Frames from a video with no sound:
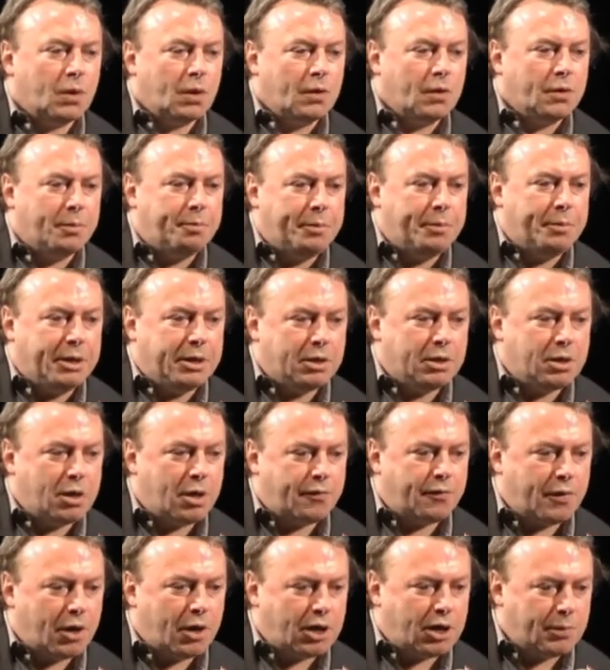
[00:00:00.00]
there'd been
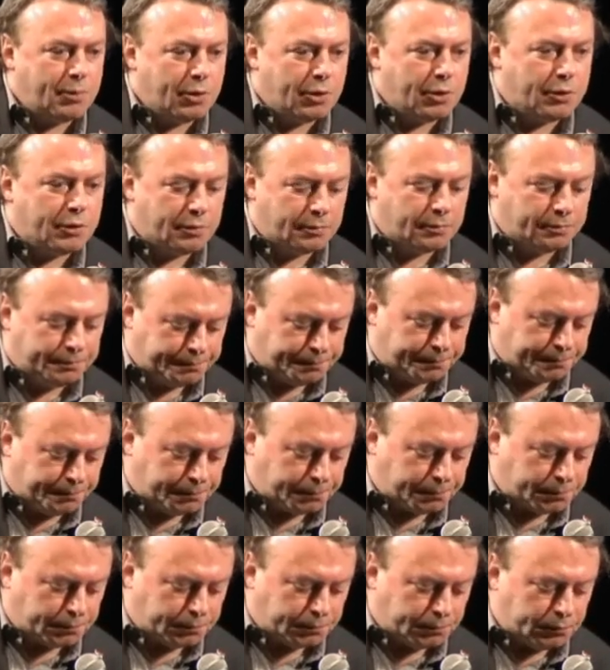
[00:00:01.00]
enough argument
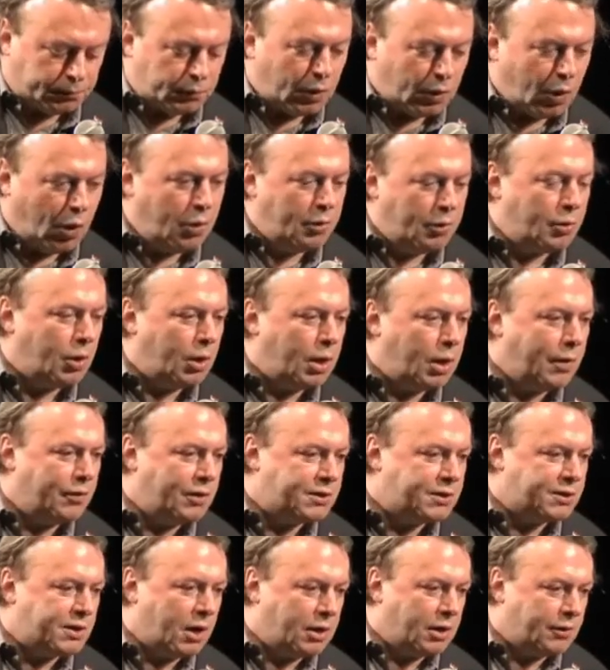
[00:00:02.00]
on every
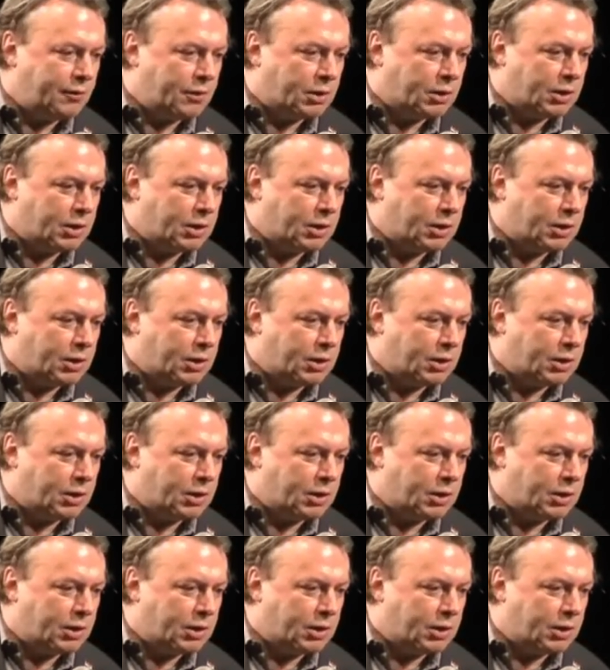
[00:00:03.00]
side of the